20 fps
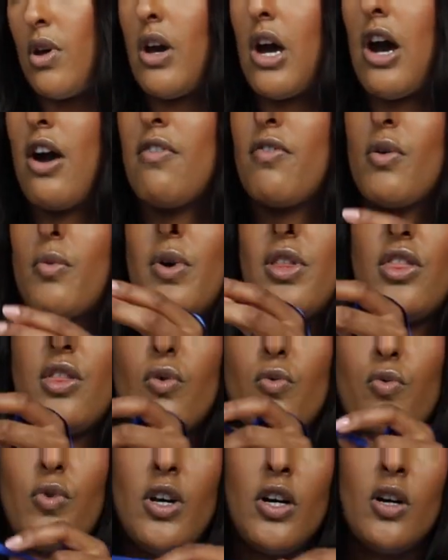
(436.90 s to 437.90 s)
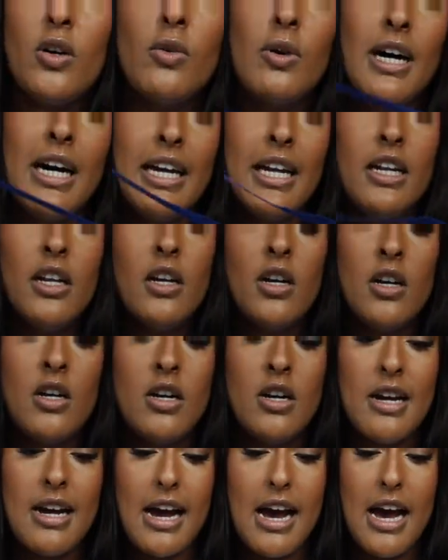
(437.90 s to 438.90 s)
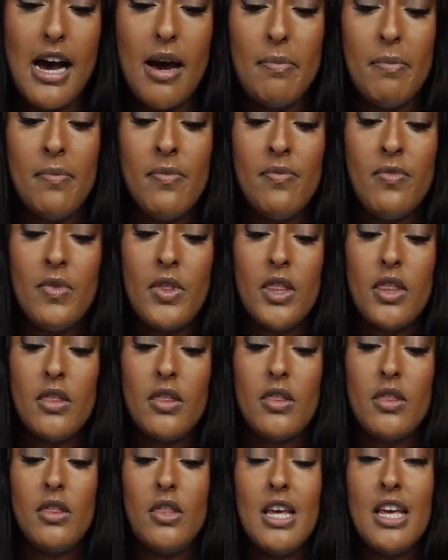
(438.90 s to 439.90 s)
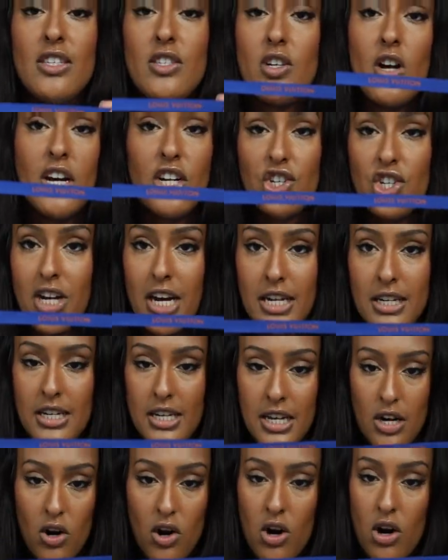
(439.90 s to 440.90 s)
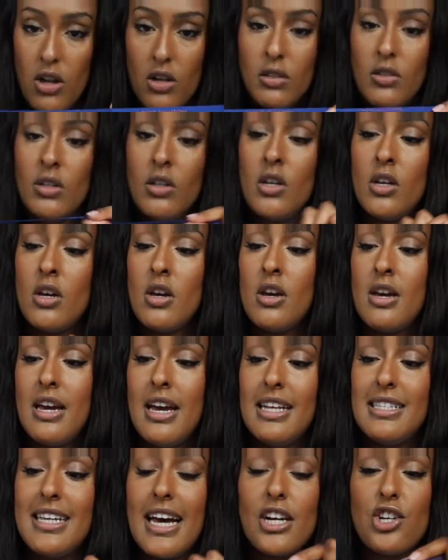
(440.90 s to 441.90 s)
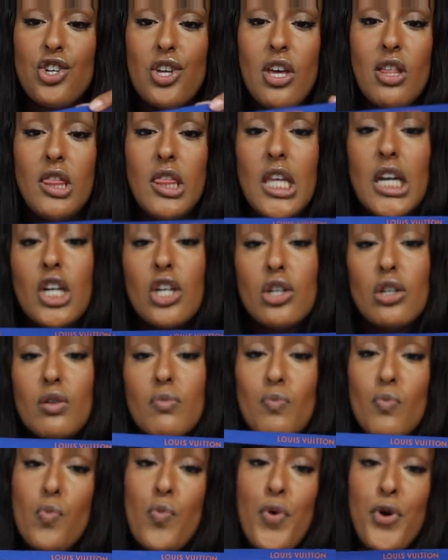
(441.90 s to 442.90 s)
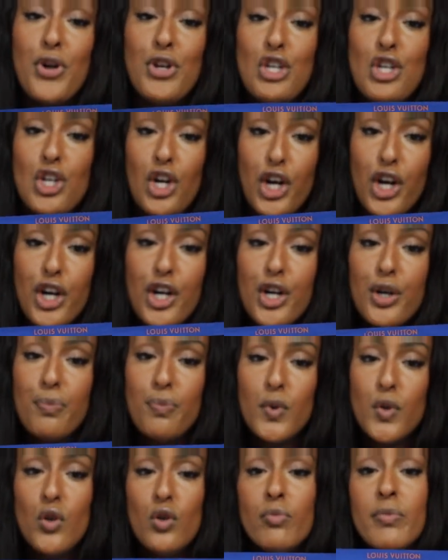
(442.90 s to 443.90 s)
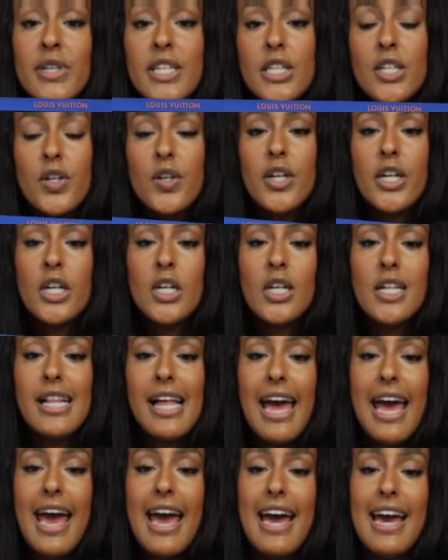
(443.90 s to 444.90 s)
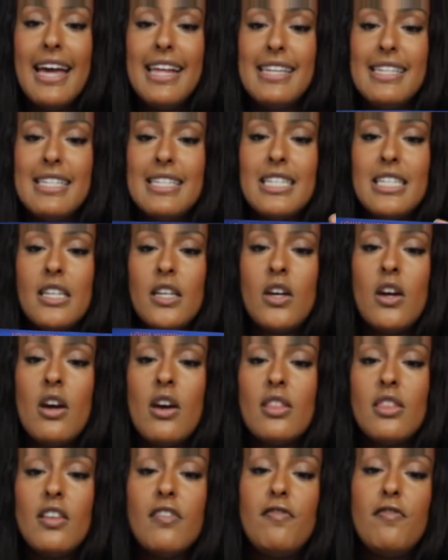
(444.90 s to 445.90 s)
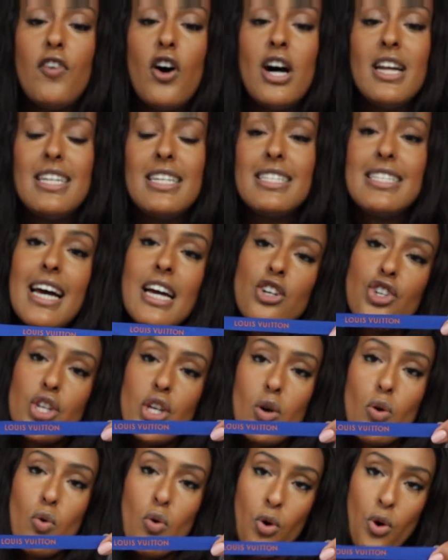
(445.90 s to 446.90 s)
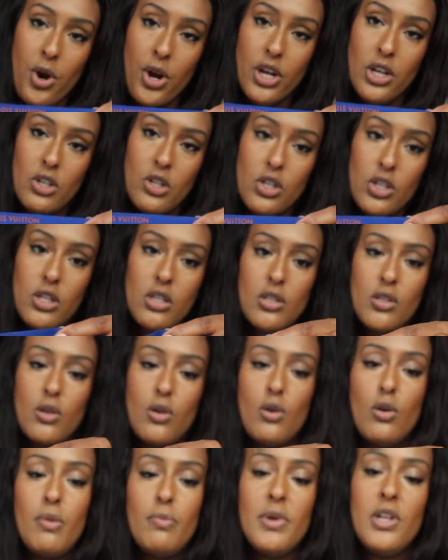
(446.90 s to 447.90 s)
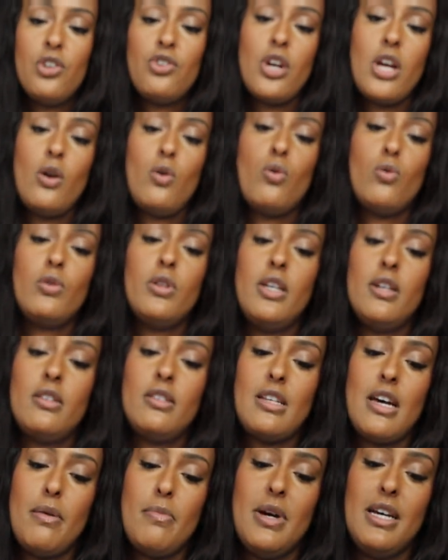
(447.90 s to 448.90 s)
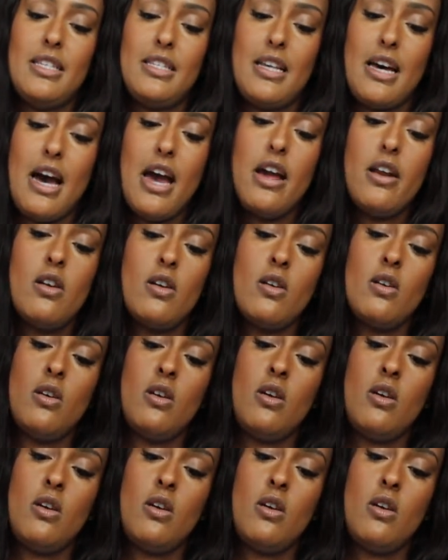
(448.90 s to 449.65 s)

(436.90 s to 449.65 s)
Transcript: However, with the real one, it's not shiny at all. It's actually a thicker, more dark blue material, and the font is actually orange. So I'm gonna try to hold it side by side